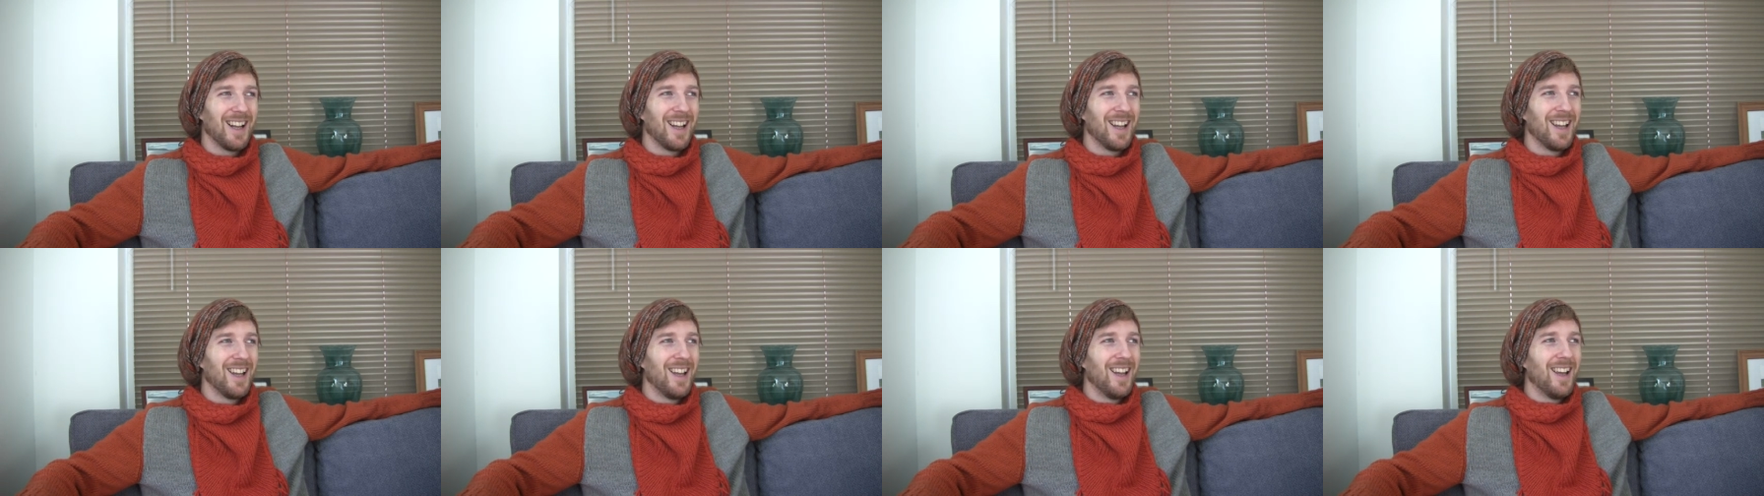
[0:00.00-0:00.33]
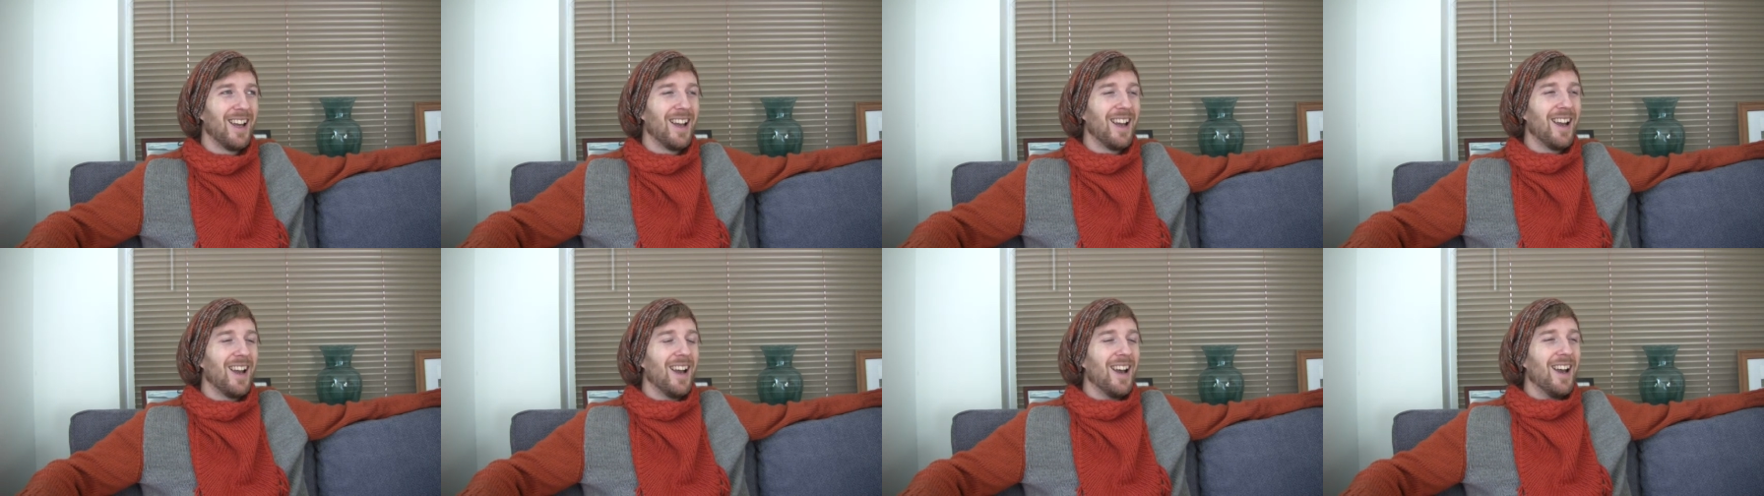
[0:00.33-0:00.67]

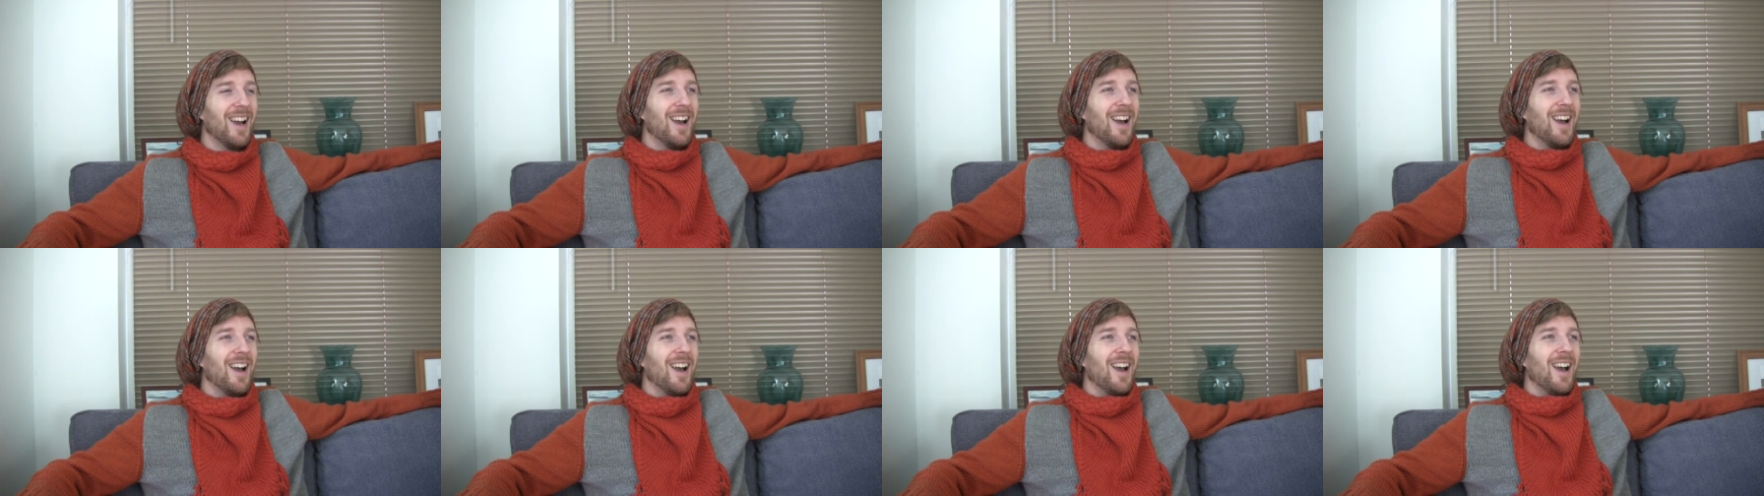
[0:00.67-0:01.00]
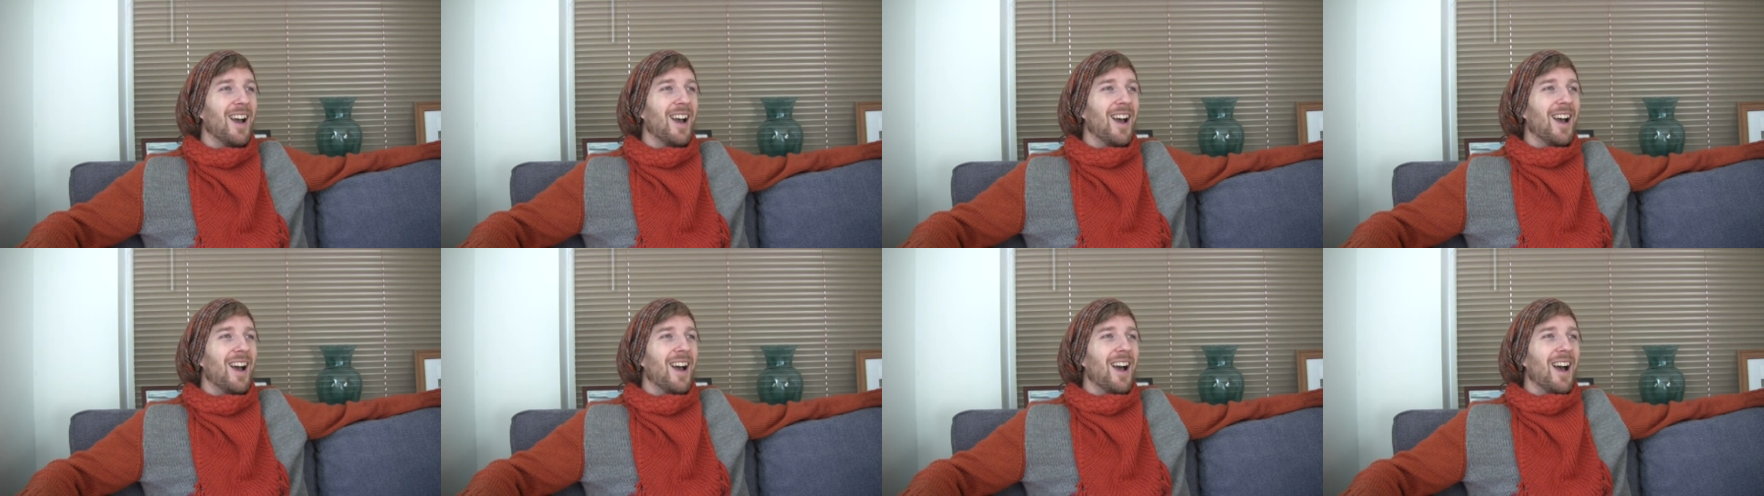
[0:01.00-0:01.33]

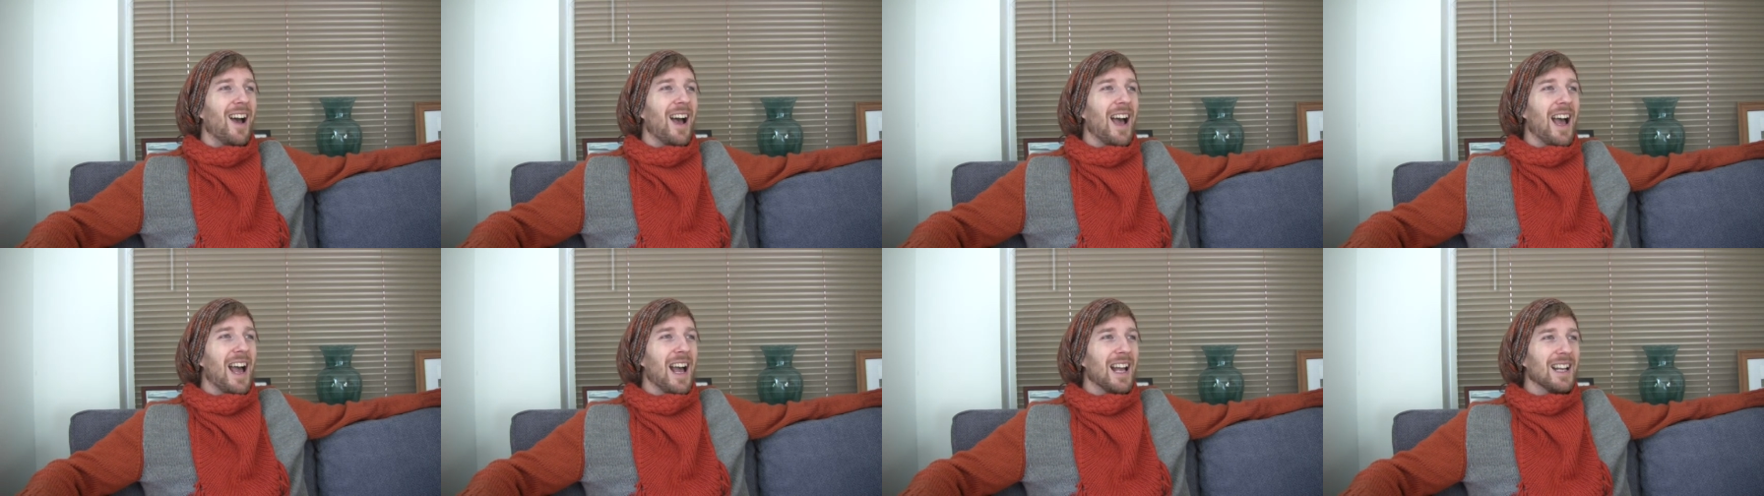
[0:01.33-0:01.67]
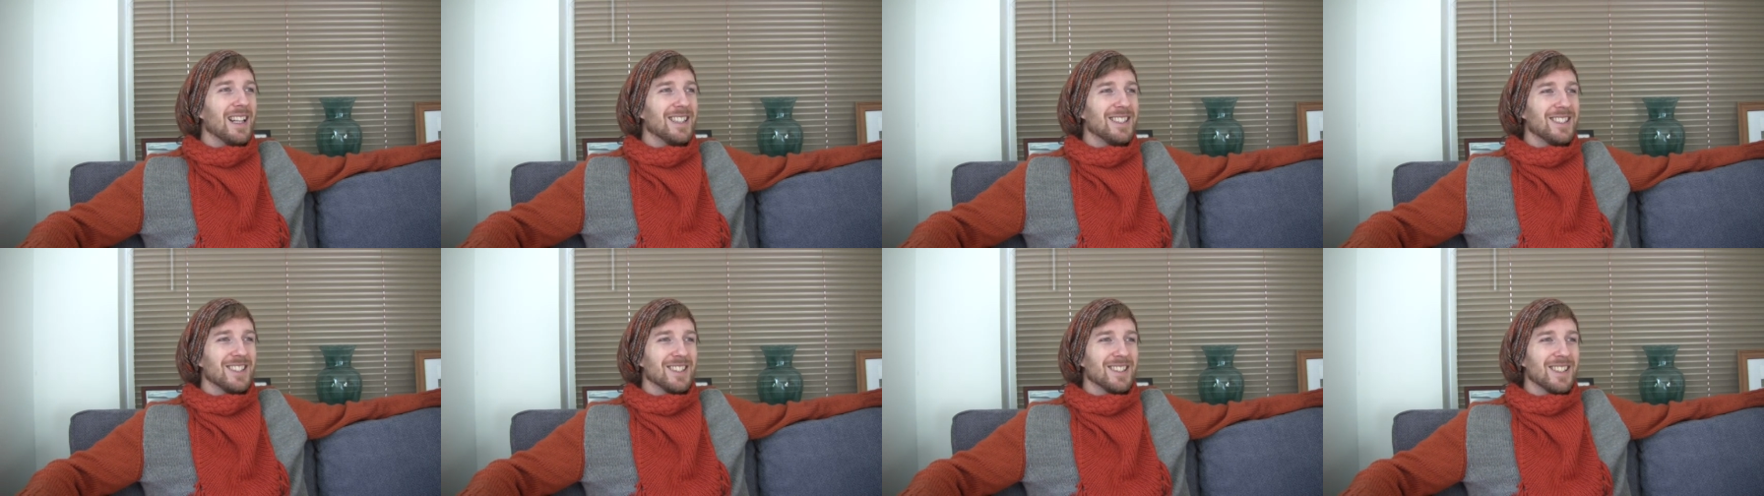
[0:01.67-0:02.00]
And
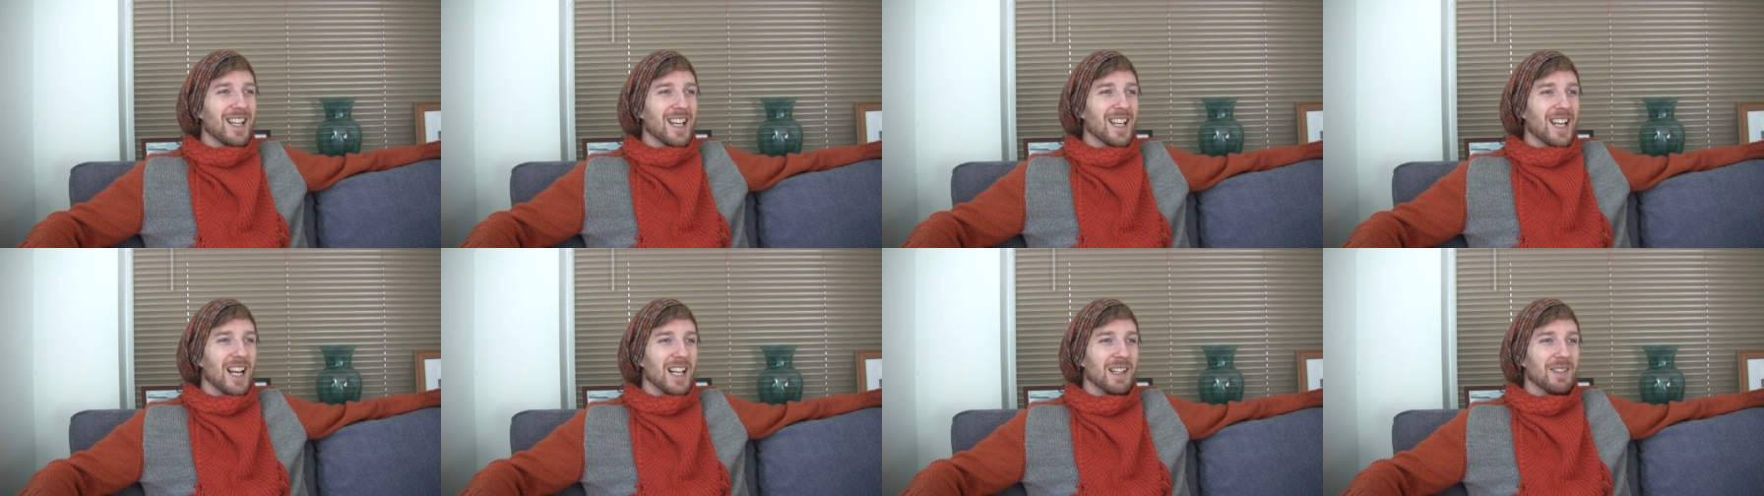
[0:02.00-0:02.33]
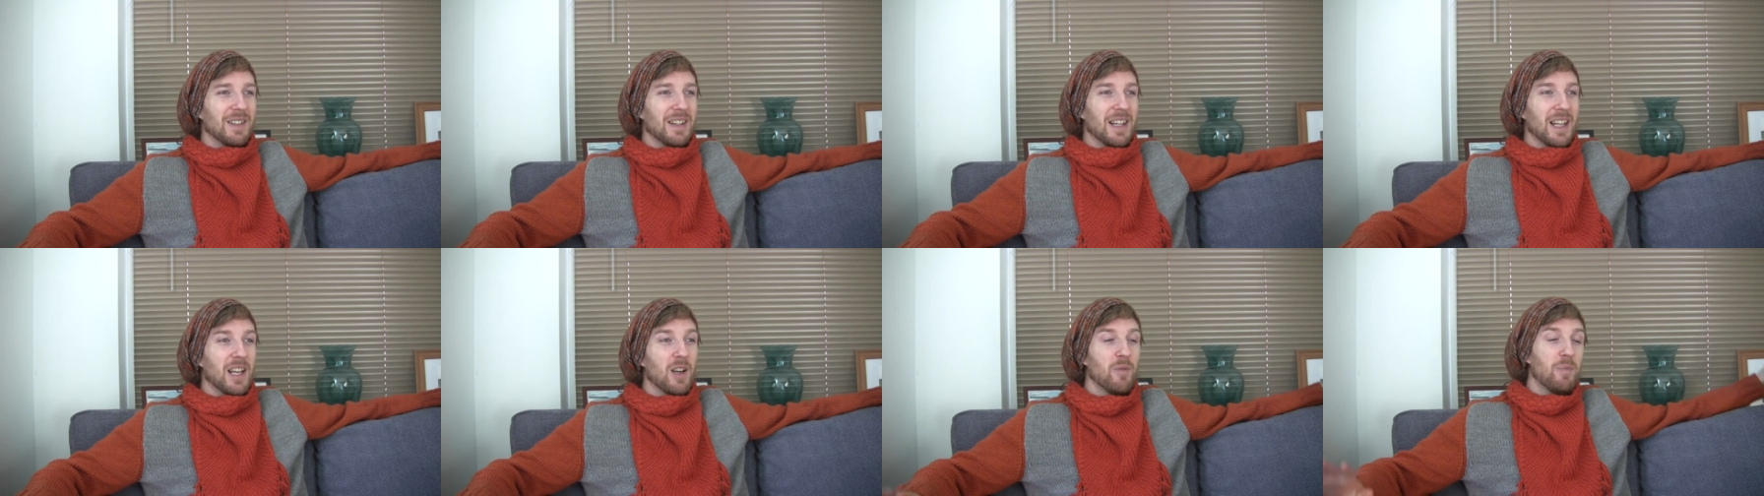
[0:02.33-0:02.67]
it's just that kind of
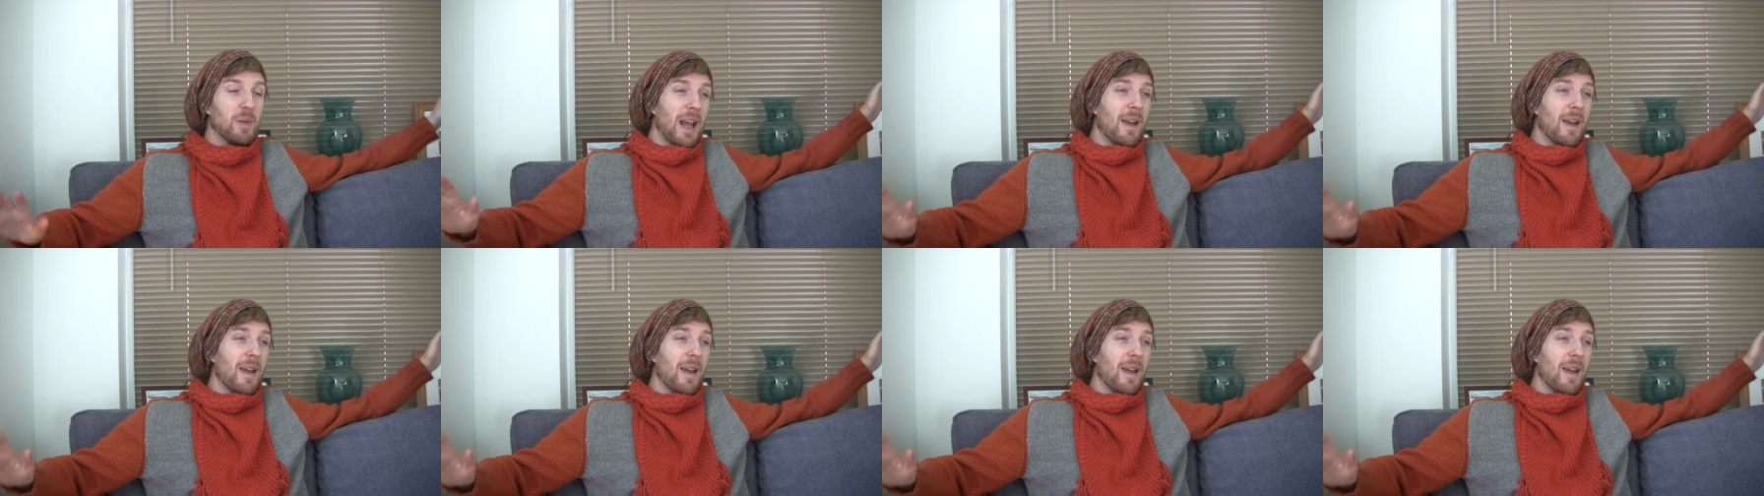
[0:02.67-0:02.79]
a thing of,